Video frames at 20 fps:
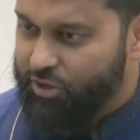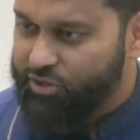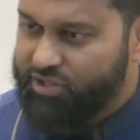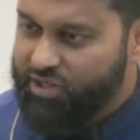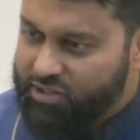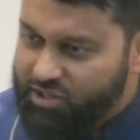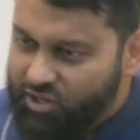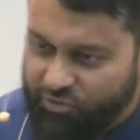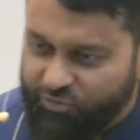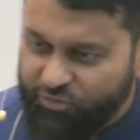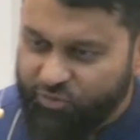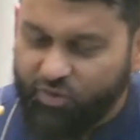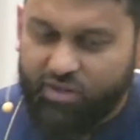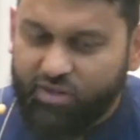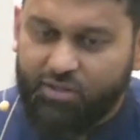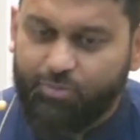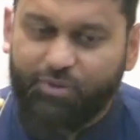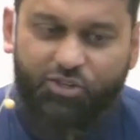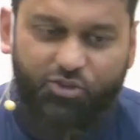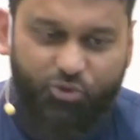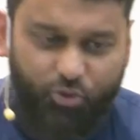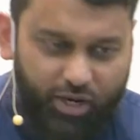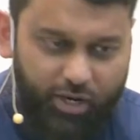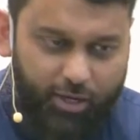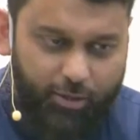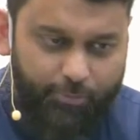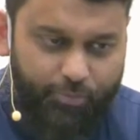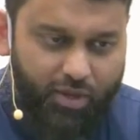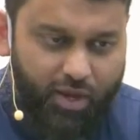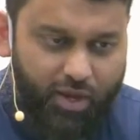There's a difference
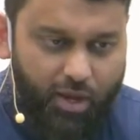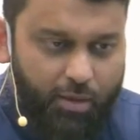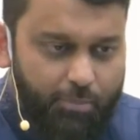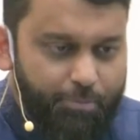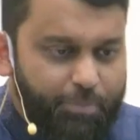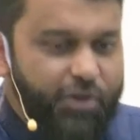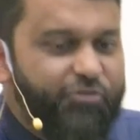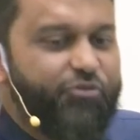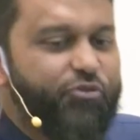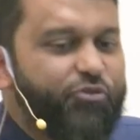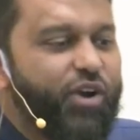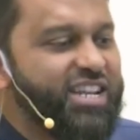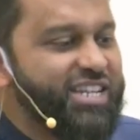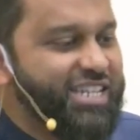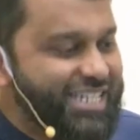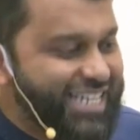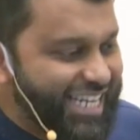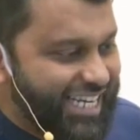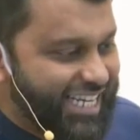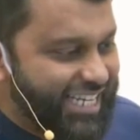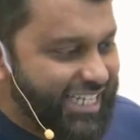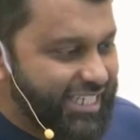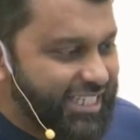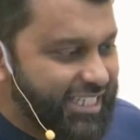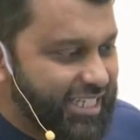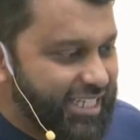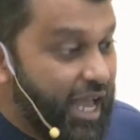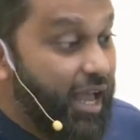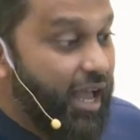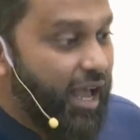between befriending
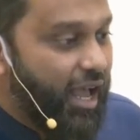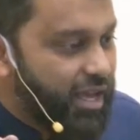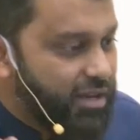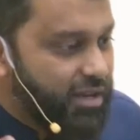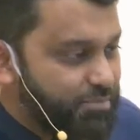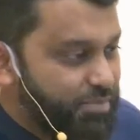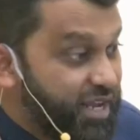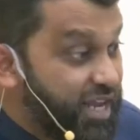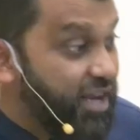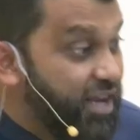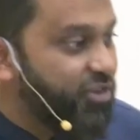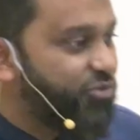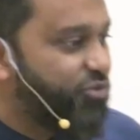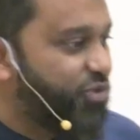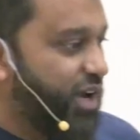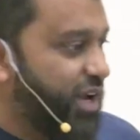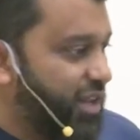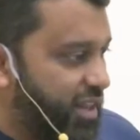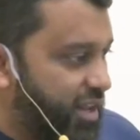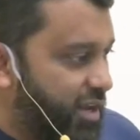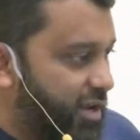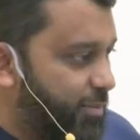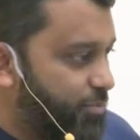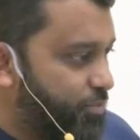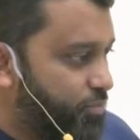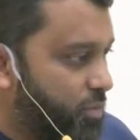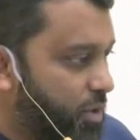and being friendly.